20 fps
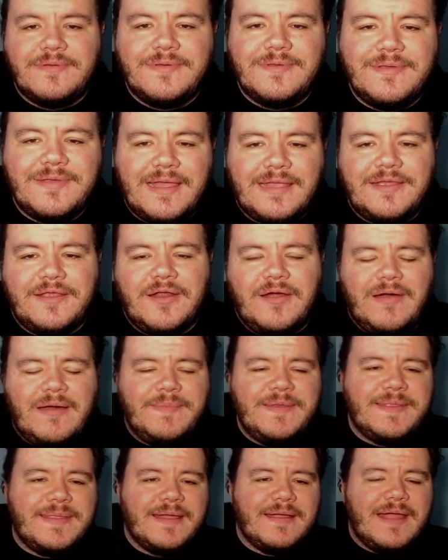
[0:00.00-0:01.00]
I'll be
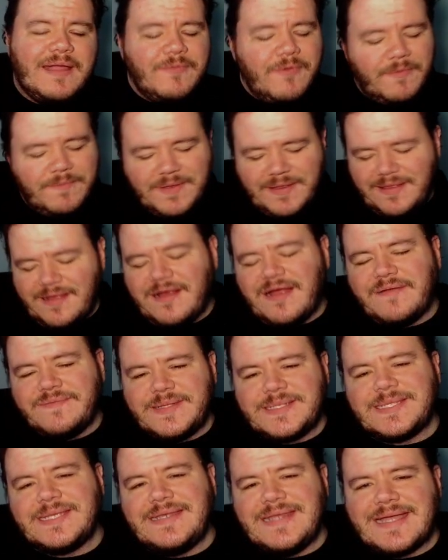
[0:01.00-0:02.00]
there. I won't be there,
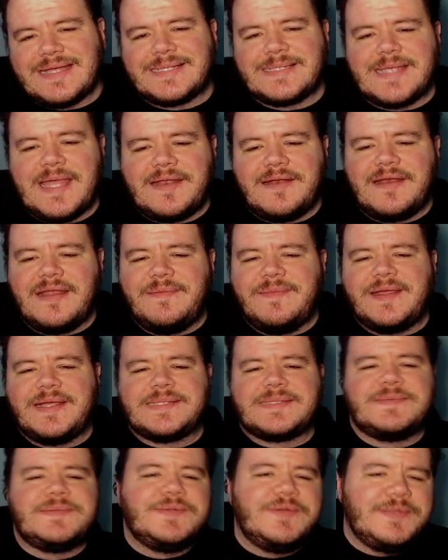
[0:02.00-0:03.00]
obviously, next Saturday because
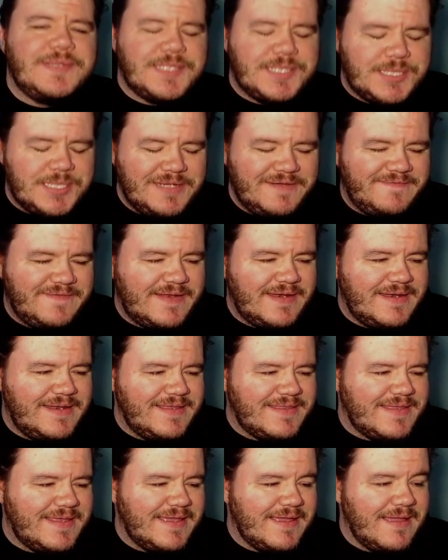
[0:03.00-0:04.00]
I'm doing this Gfinity
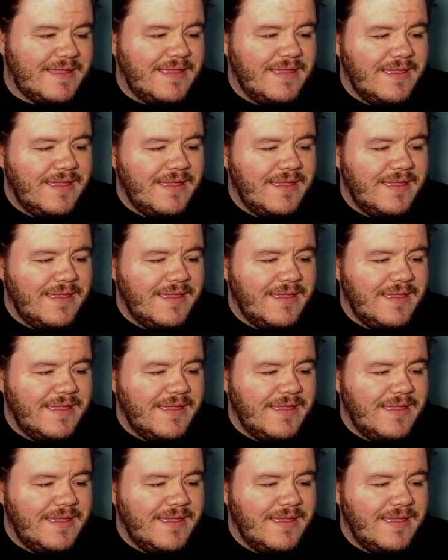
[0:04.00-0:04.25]
thing.